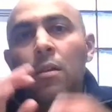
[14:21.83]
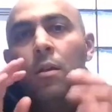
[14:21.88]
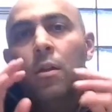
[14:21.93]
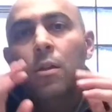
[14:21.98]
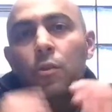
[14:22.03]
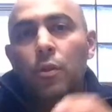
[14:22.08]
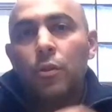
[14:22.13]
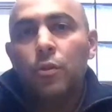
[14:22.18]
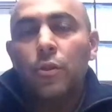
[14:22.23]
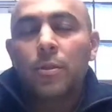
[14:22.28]

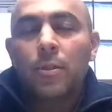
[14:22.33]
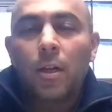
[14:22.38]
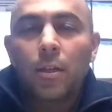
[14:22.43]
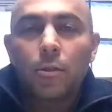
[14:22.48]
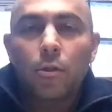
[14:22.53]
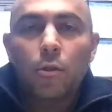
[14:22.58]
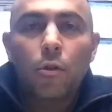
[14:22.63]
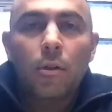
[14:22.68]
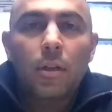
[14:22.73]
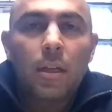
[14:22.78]
So as you start
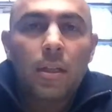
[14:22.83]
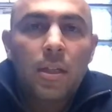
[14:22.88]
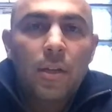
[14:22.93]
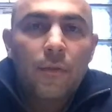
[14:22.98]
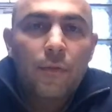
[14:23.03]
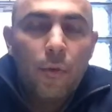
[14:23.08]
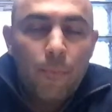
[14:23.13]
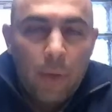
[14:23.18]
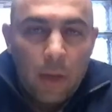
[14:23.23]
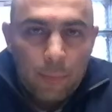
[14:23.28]
to look at
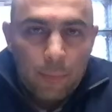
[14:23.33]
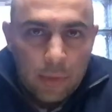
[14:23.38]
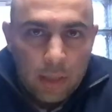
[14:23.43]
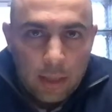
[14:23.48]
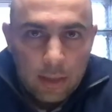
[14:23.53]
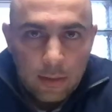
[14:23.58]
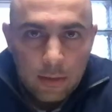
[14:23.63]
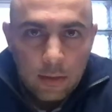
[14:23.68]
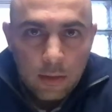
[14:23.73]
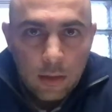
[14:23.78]
different
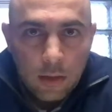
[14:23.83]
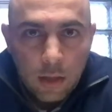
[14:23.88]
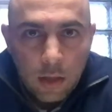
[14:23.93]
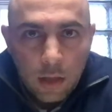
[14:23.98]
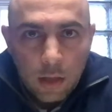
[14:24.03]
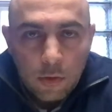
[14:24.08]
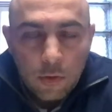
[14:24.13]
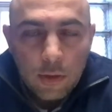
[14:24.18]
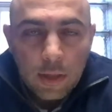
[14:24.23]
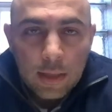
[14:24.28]
peptides,
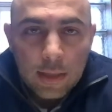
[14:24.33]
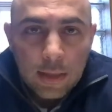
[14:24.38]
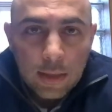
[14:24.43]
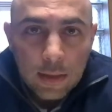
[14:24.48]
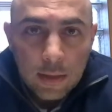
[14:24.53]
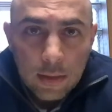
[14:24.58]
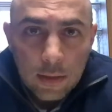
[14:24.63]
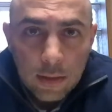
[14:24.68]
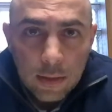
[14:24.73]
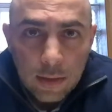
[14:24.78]
look at
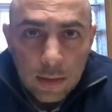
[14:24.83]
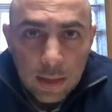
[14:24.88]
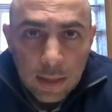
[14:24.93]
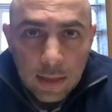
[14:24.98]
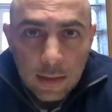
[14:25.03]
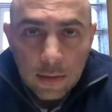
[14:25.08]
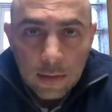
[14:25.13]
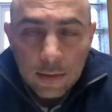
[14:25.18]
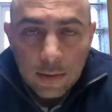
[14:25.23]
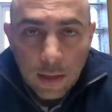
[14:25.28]
the
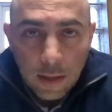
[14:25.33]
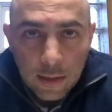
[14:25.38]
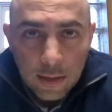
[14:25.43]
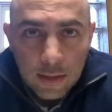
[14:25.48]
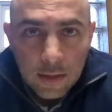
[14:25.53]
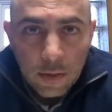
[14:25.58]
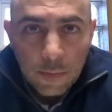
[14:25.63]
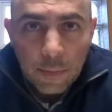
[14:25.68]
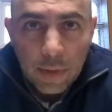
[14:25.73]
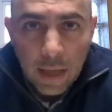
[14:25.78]
clinical
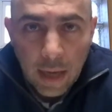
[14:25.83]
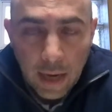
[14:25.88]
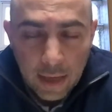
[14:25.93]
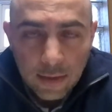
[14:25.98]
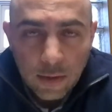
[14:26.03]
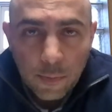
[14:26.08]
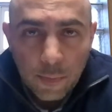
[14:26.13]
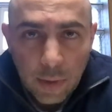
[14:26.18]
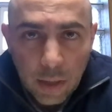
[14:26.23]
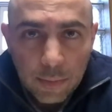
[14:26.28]
studies behind
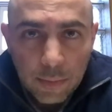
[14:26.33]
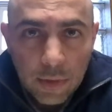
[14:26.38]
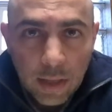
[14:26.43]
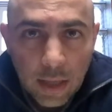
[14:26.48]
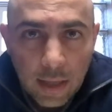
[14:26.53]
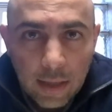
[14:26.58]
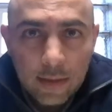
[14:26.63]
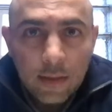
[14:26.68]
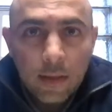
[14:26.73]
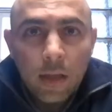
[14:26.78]
the
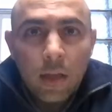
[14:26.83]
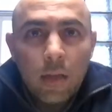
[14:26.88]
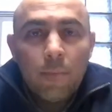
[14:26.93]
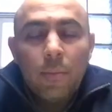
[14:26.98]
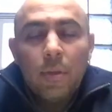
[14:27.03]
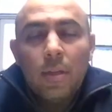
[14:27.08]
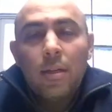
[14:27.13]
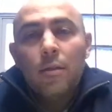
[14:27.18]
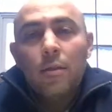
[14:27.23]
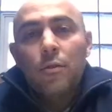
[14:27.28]
peptides,
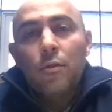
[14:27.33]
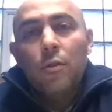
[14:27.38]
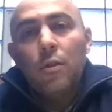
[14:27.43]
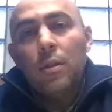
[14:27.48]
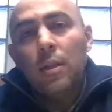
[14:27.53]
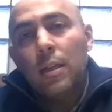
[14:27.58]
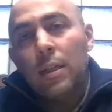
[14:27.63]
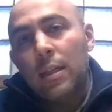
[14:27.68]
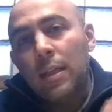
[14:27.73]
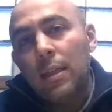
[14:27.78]
because
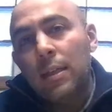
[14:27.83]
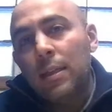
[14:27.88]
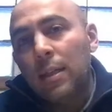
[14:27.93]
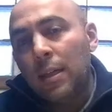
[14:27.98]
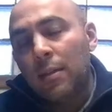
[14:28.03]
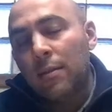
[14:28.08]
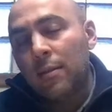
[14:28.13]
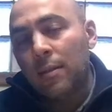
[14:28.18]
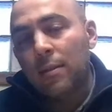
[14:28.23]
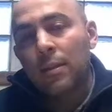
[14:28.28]
the key thing
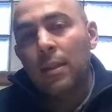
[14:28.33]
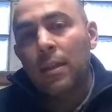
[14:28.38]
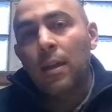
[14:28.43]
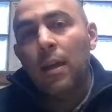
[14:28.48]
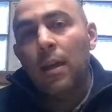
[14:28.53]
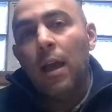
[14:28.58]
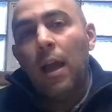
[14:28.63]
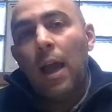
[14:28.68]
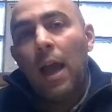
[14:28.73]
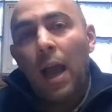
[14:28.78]
is to see
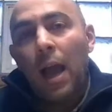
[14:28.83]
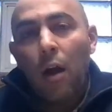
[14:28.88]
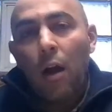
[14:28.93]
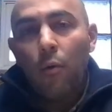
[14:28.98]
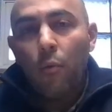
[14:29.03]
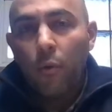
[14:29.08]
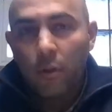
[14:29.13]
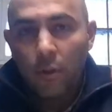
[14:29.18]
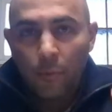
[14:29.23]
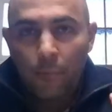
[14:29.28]
how
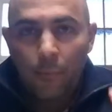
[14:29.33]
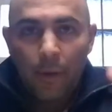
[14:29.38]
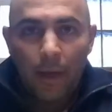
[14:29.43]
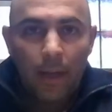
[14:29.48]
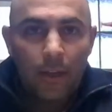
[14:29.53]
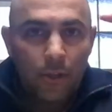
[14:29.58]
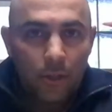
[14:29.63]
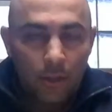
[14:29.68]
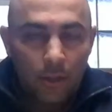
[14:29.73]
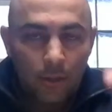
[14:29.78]
were the
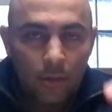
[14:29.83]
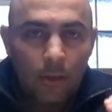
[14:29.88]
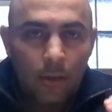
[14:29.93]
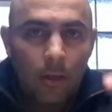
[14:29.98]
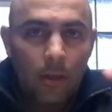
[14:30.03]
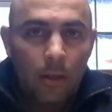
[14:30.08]
patients,